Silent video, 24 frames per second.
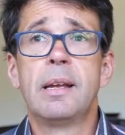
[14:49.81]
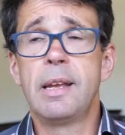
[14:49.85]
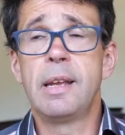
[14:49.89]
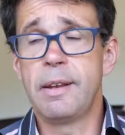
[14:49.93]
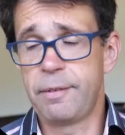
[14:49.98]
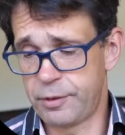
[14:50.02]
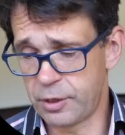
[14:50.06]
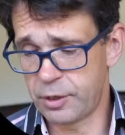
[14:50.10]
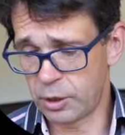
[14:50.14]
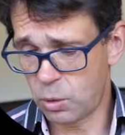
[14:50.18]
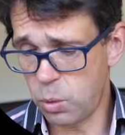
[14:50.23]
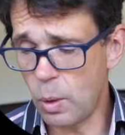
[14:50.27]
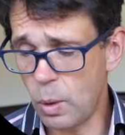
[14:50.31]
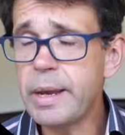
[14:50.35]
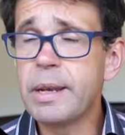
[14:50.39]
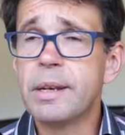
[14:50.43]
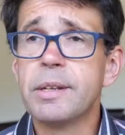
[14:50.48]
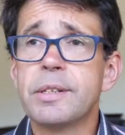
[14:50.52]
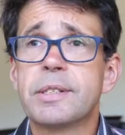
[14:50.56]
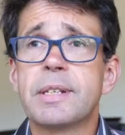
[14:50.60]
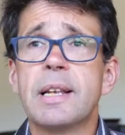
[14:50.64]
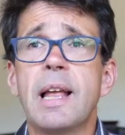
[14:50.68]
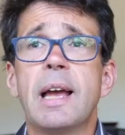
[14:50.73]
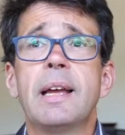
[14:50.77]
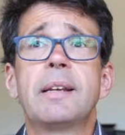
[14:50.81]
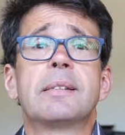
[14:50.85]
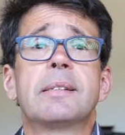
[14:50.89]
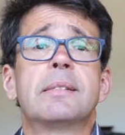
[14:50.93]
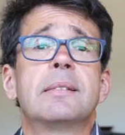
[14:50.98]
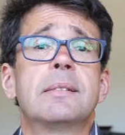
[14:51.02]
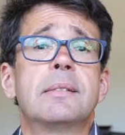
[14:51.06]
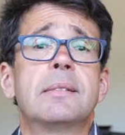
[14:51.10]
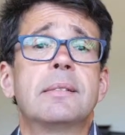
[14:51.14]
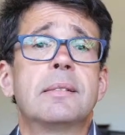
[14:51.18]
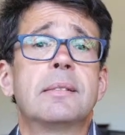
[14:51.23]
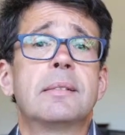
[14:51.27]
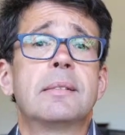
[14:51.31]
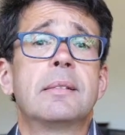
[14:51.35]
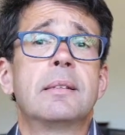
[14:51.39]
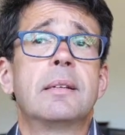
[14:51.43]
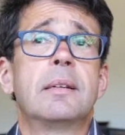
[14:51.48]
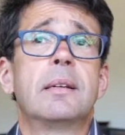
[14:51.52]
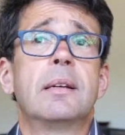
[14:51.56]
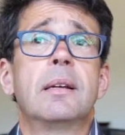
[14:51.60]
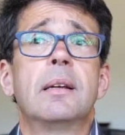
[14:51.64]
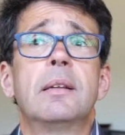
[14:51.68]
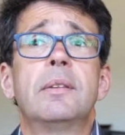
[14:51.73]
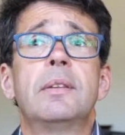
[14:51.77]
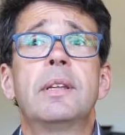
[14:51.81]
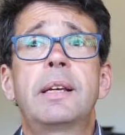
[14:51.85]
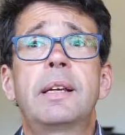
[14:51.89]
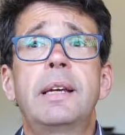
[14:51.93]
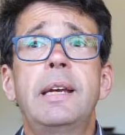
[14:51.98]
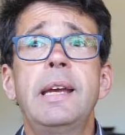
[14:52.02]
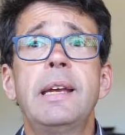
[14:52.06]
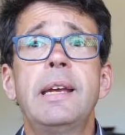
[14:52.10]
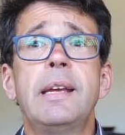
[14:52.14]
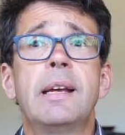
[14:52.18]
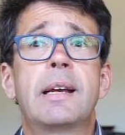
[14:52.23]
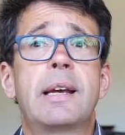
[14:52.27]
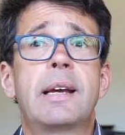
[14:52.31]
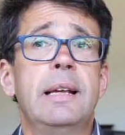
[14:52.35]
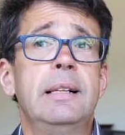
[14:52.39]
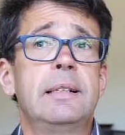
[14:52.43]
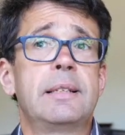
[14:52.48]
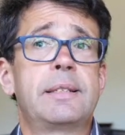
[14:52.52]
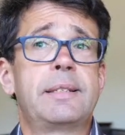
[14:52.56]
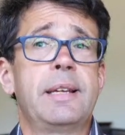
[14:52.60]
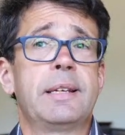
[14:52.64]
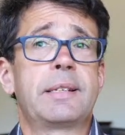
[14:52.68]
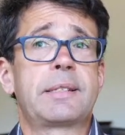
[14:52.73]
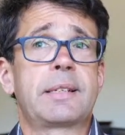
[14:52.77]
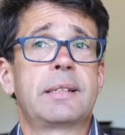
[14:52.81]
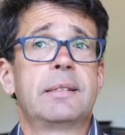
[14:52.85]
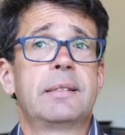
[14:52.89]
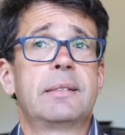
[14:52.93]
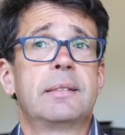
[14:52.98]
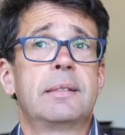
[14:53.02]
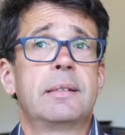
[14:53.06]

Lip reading: If the queen is led, the king kills it.